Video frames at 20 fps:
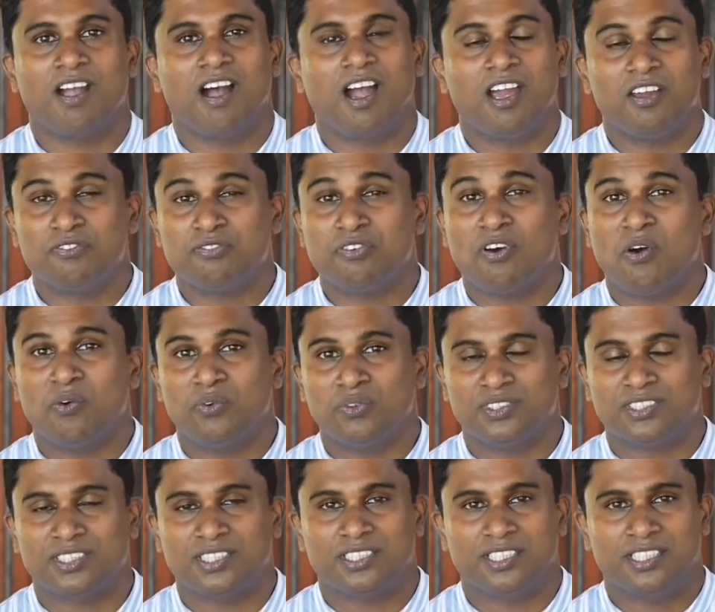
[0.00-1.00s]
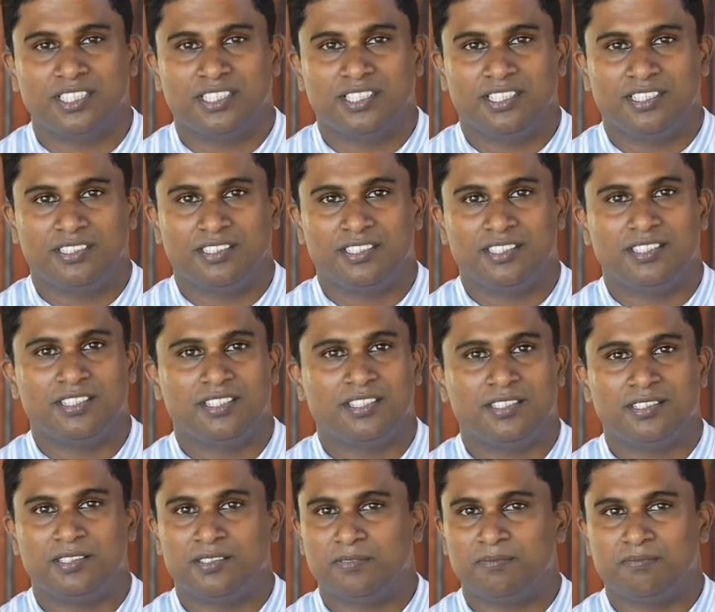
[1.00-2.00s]
I found
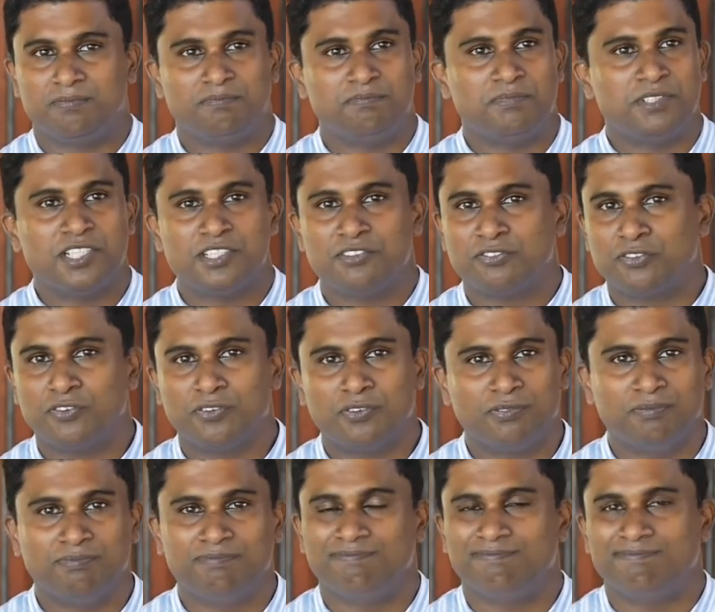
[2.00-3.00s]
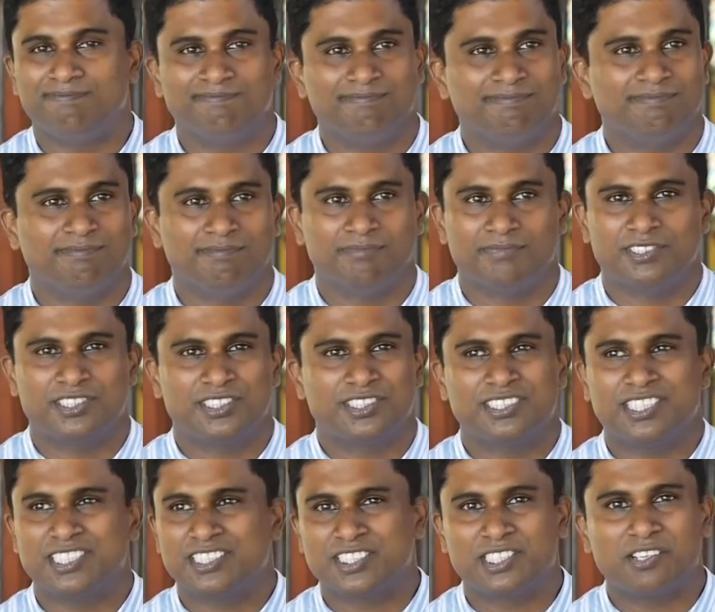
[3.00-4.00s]
the beautiful
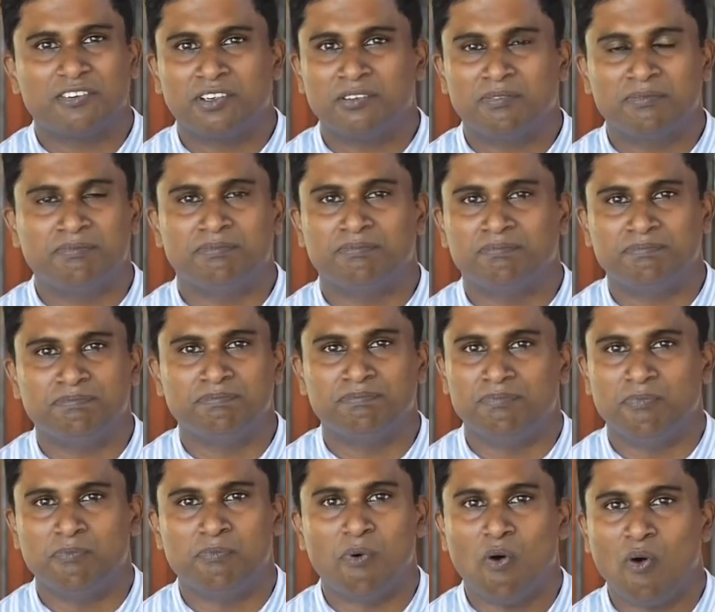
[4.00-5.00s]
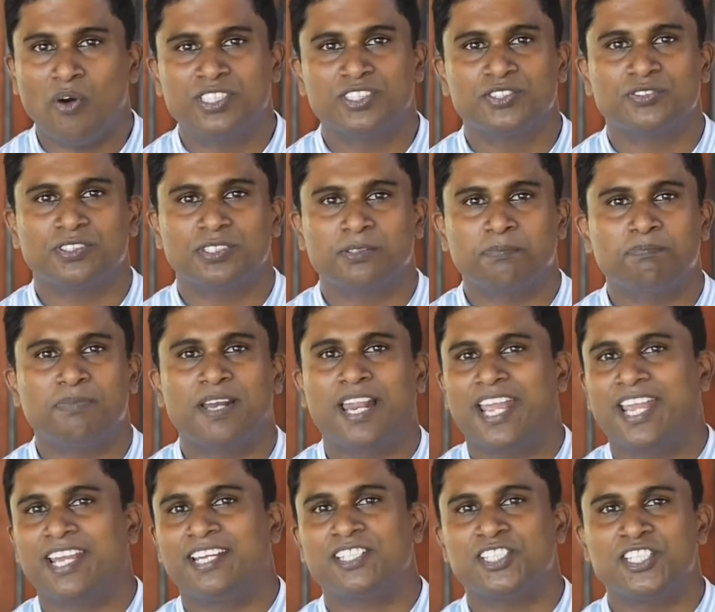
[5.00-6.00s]
six, seven boys were
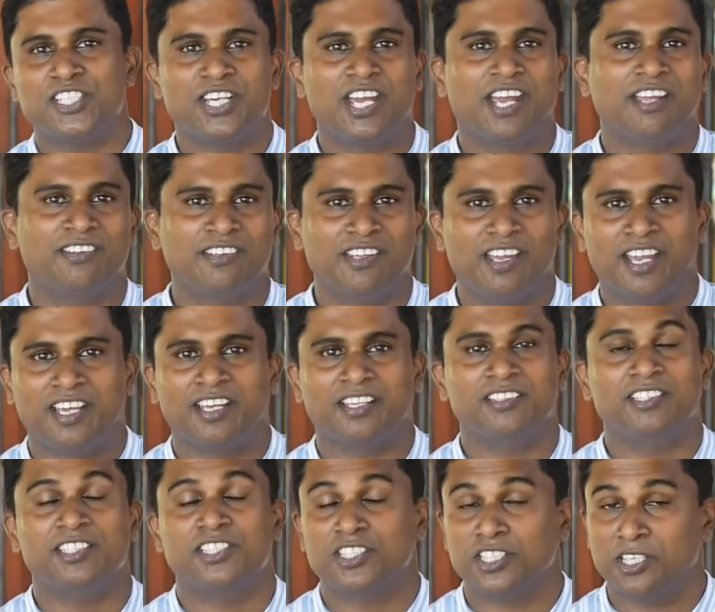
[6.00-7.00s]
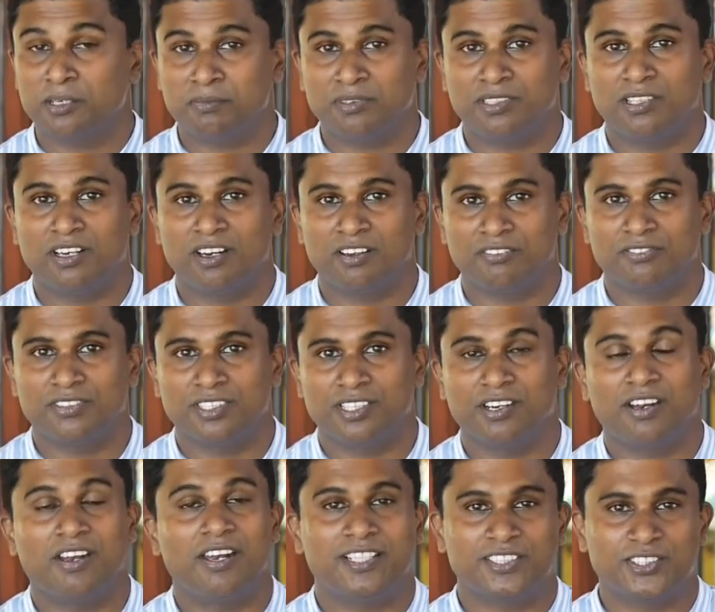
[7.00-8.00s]
playing here and there at the terminal of the
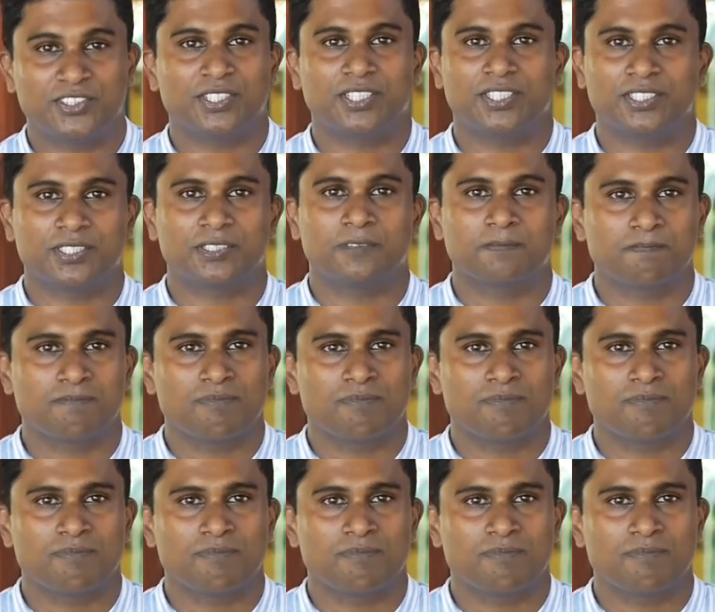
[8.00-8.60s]
railway station.